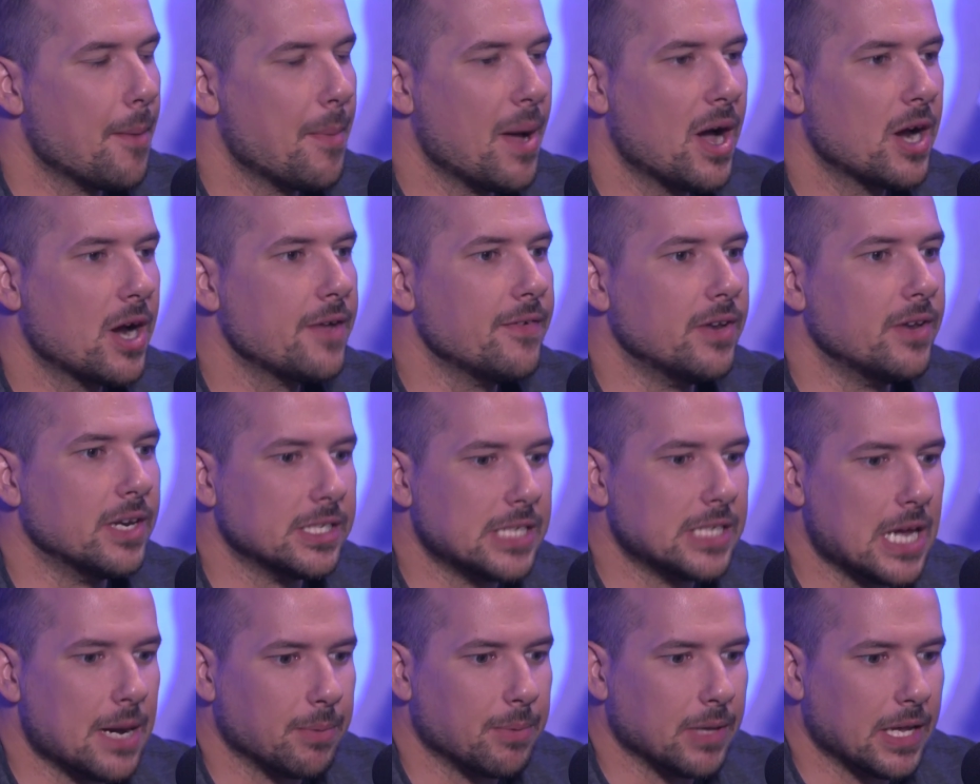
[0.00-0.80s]
I mean, I'll give you an
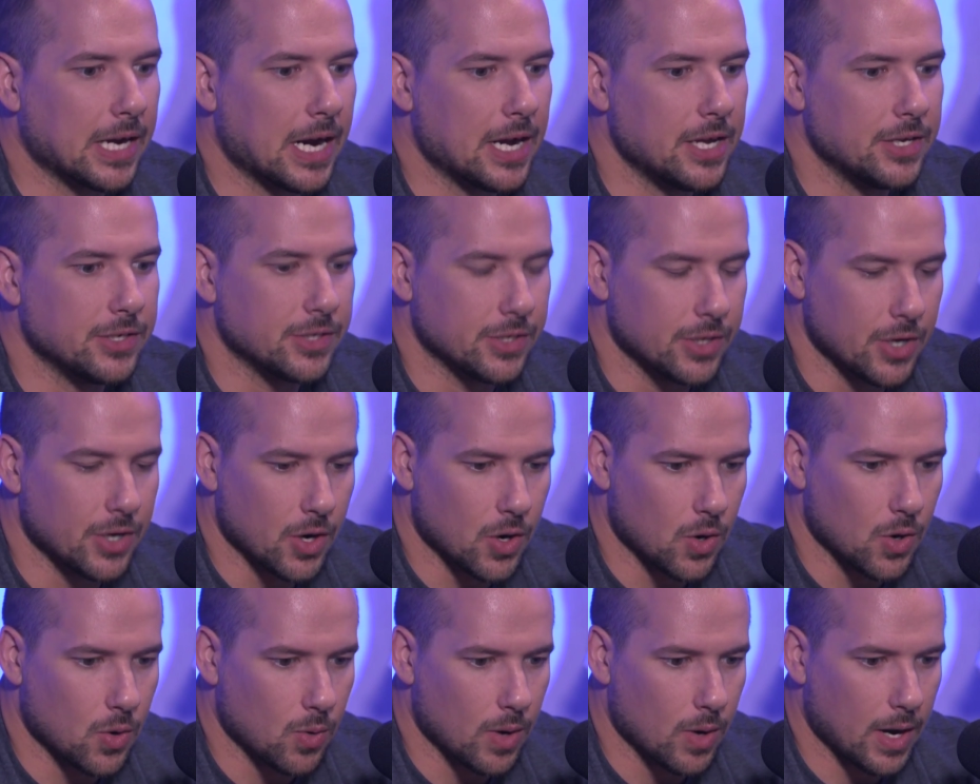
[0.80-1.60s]
example. Like I used to
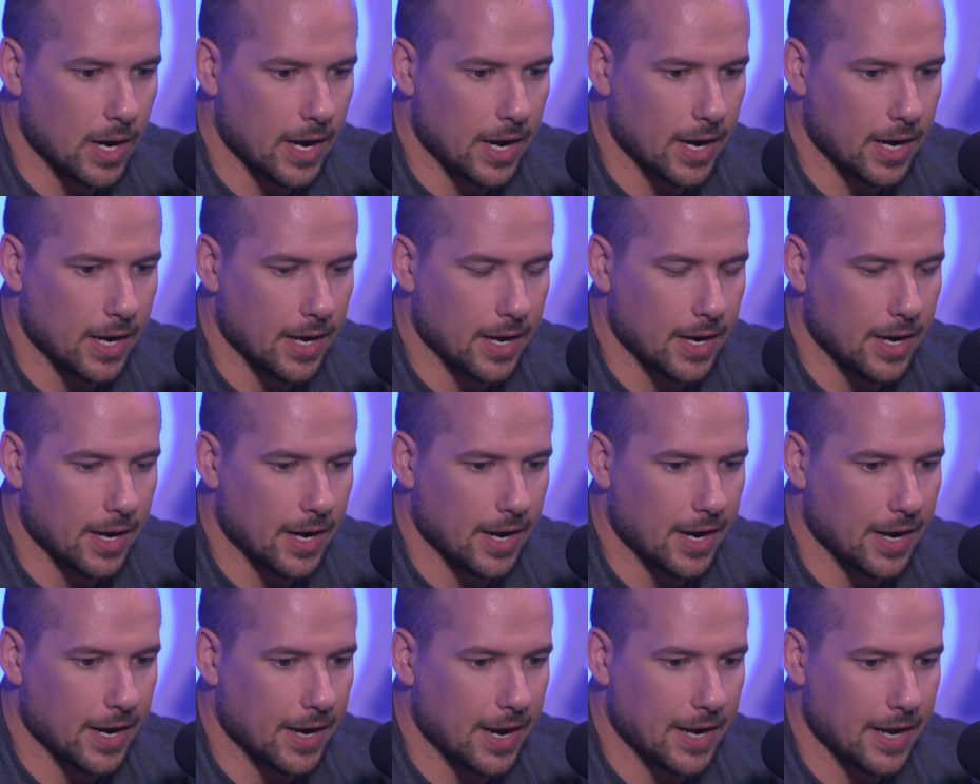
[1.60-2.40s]
know, uh,
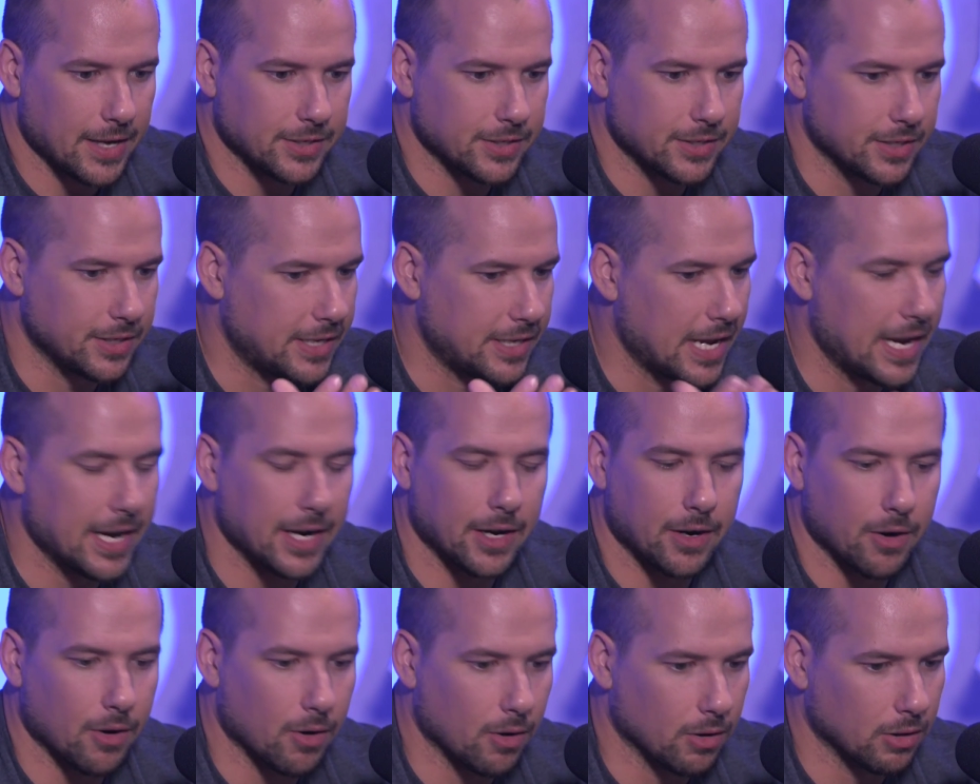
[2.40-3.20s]
uh, I used to
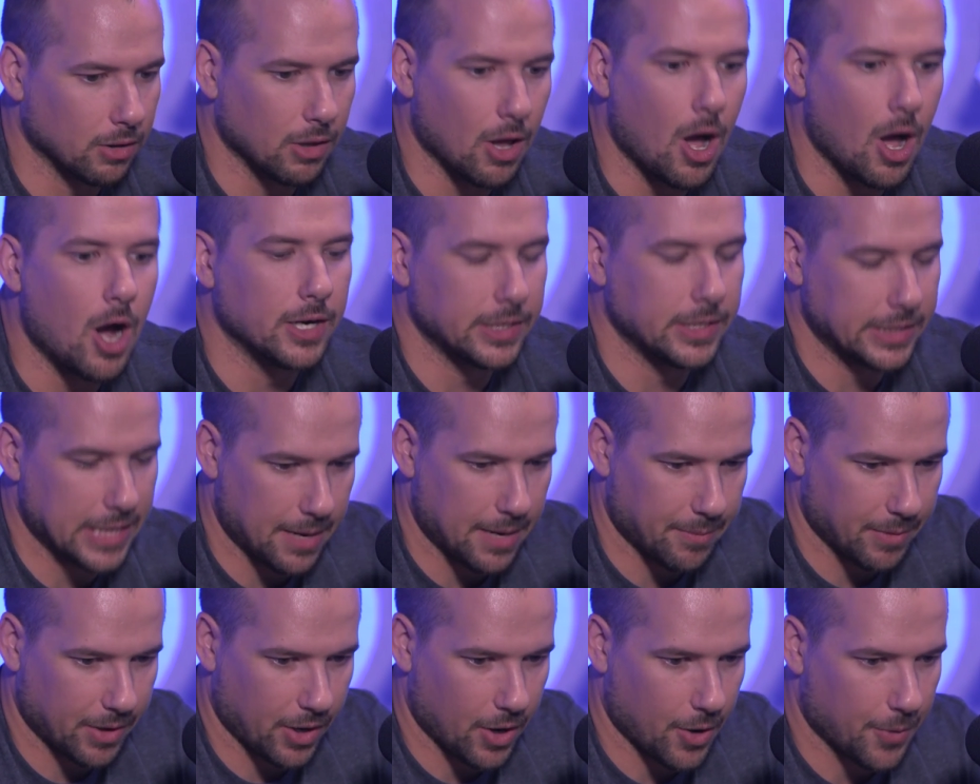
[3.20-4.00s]
date a girl a long
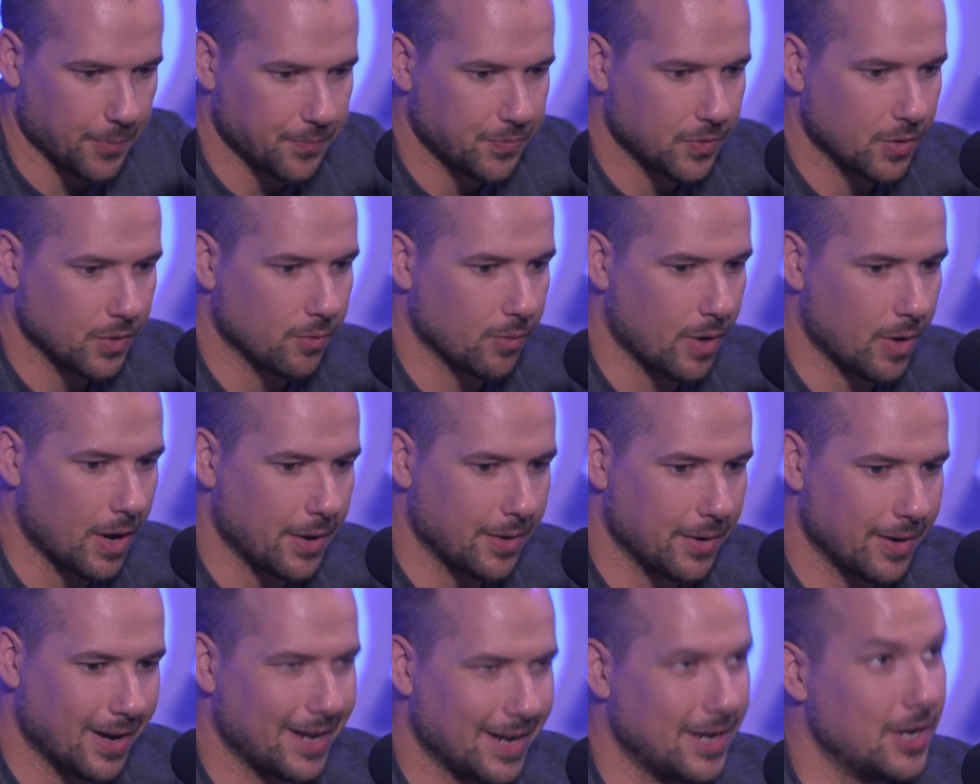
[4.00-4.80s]
time ago. What?
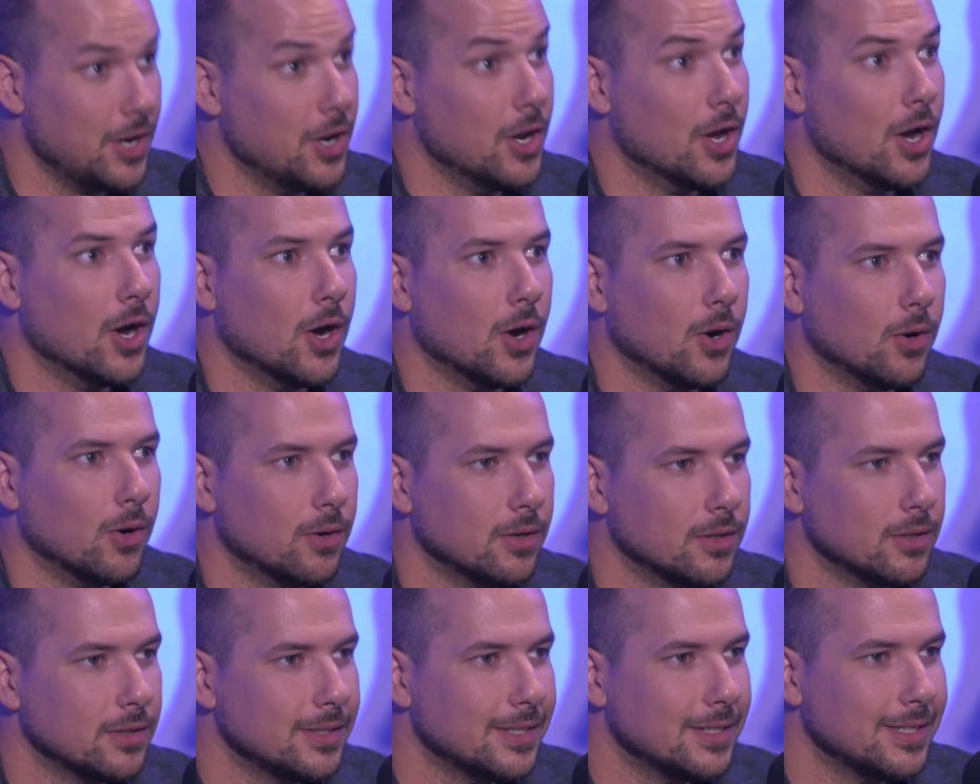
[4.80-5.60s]
Right? I
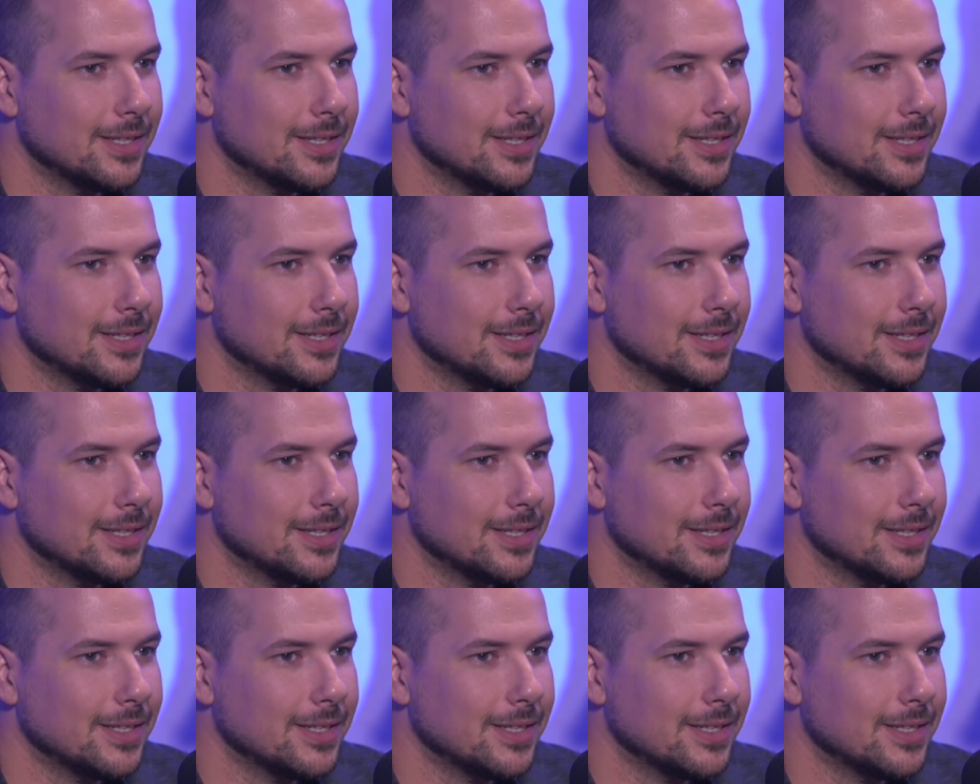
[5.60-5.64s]
know.